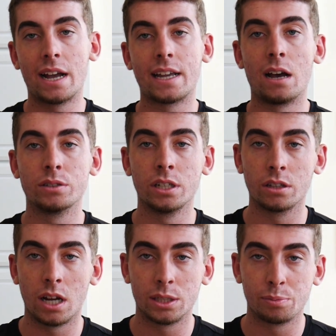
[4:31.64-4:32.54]
housing
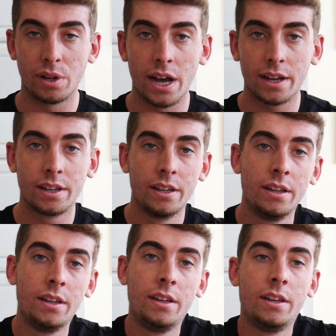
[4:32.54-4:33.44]
gloss black,
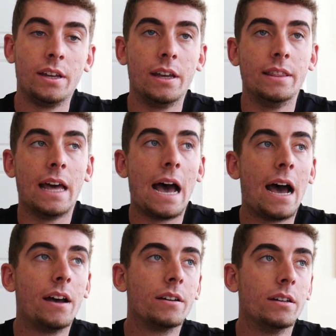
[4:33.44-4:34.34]
and
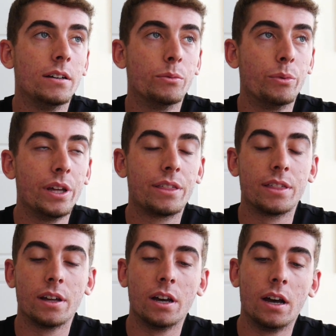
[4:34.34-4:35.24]
that with
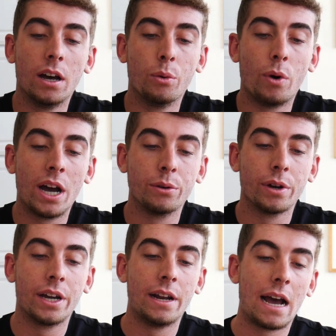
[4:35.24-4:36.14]
the wine
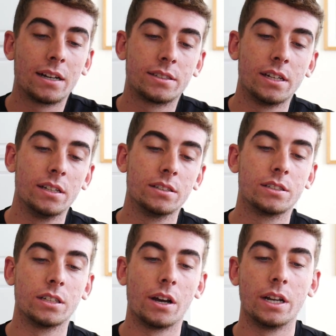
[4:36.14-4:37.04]
red accents.
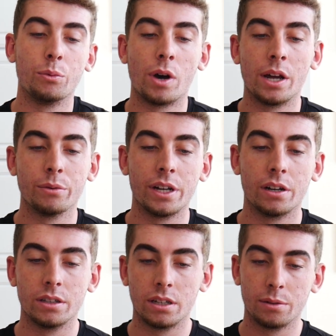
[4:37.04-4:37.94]
So I did wine red
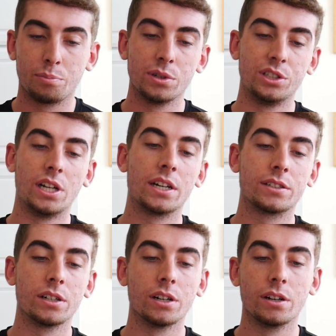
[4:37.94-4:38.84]
on the
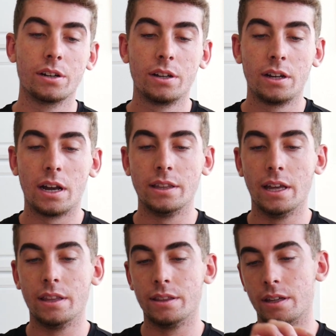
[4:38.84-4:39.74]
projector, and then